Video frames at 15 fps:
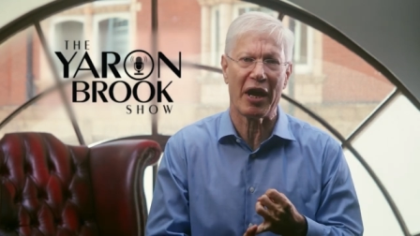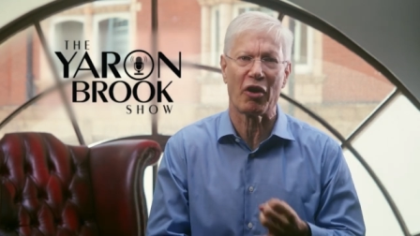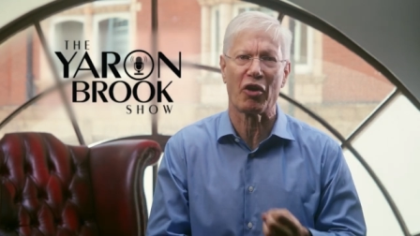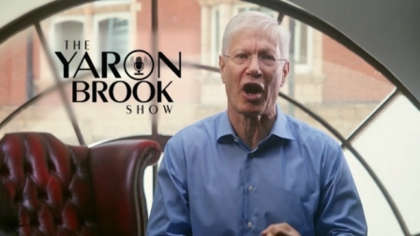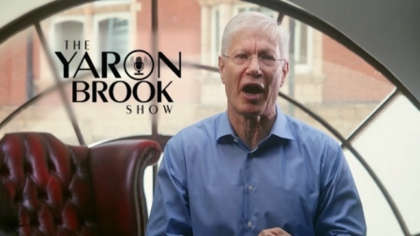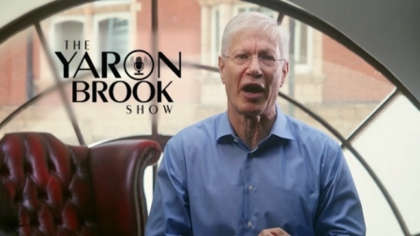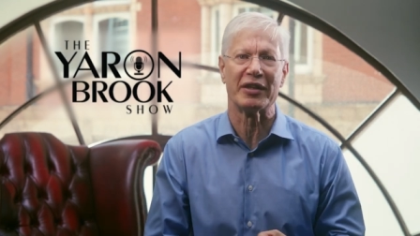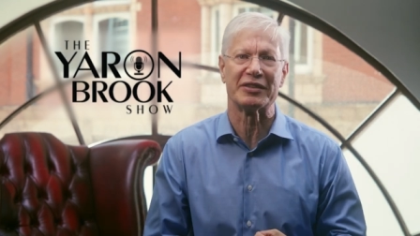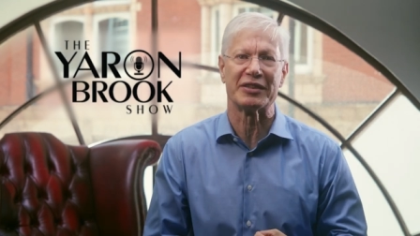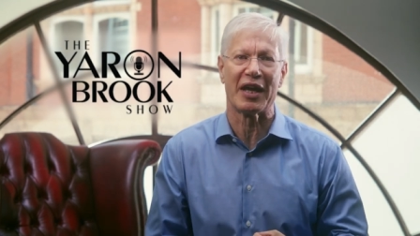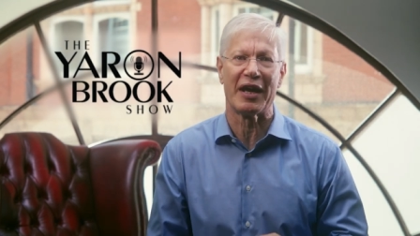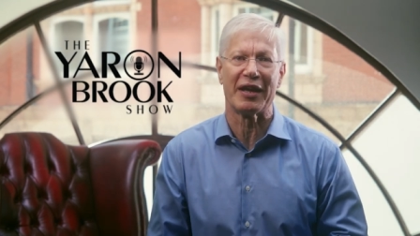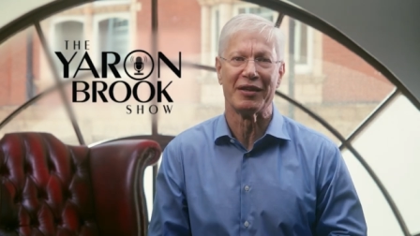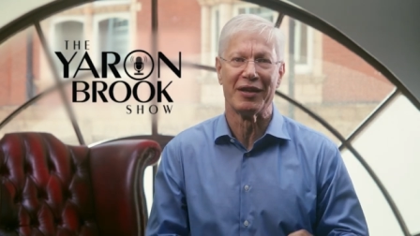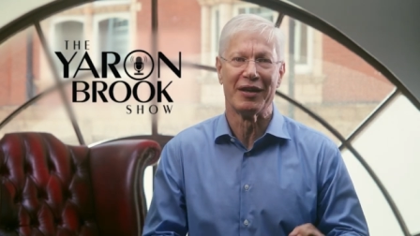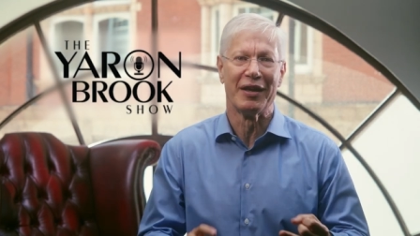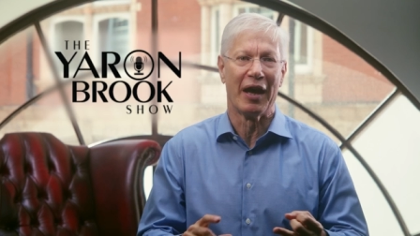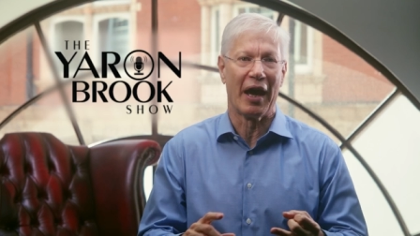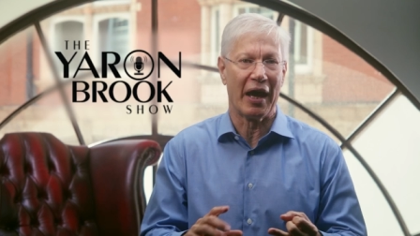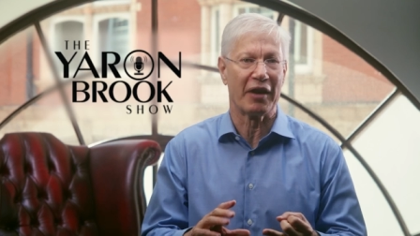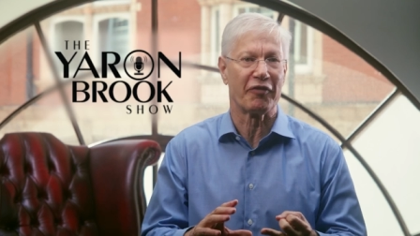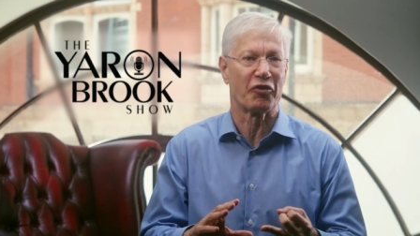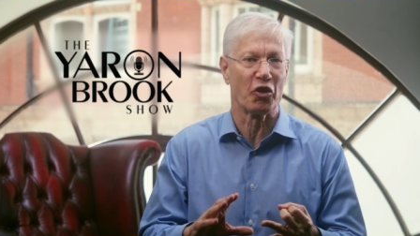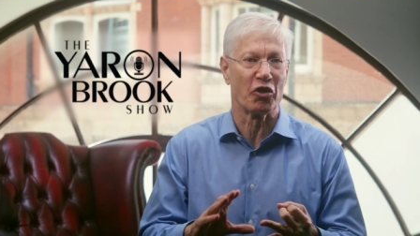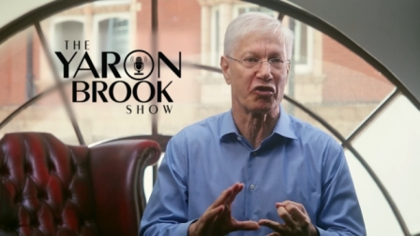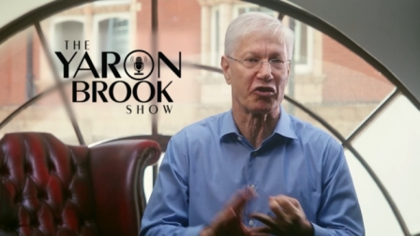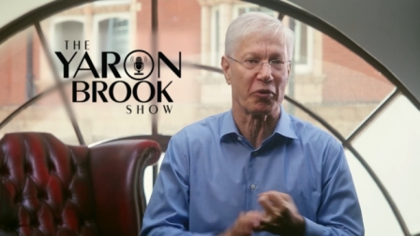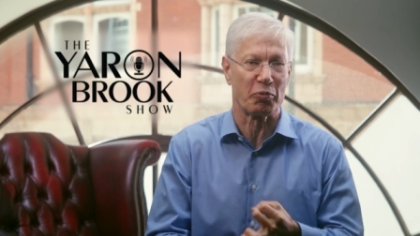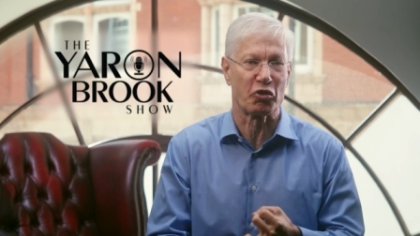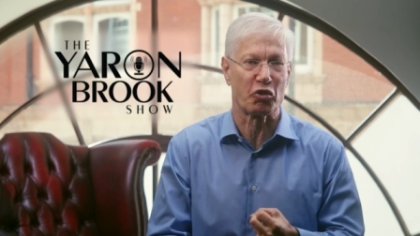our content and, of course,
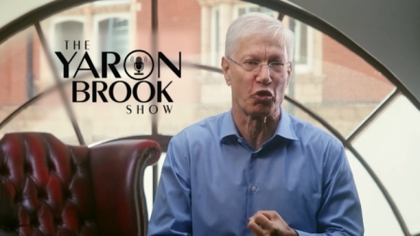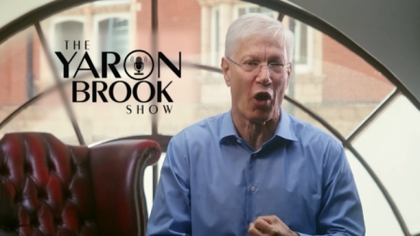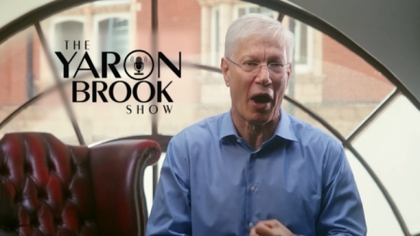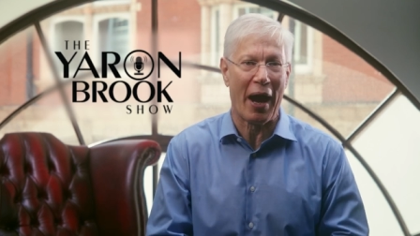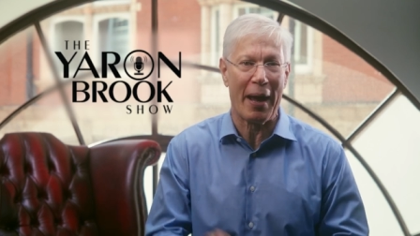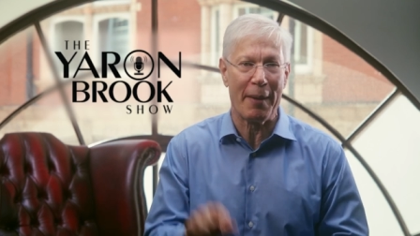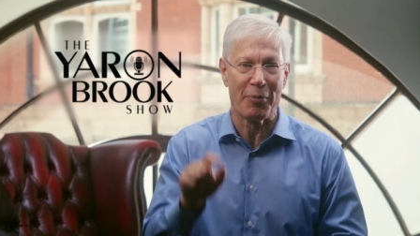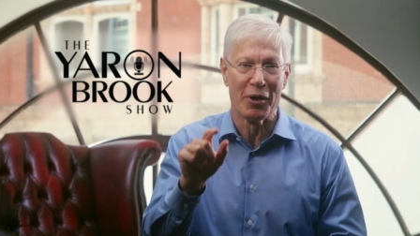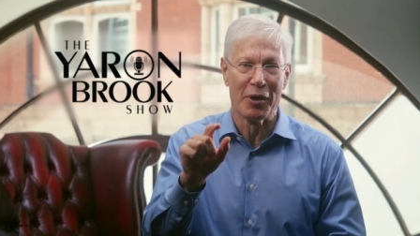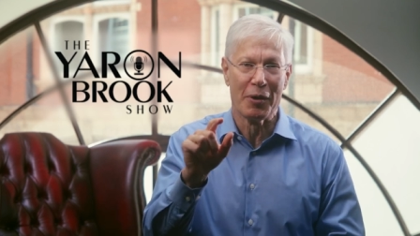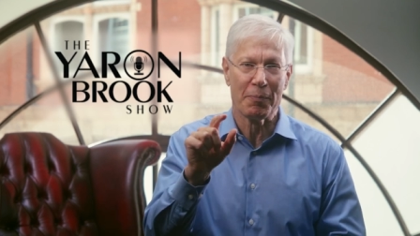subscribe.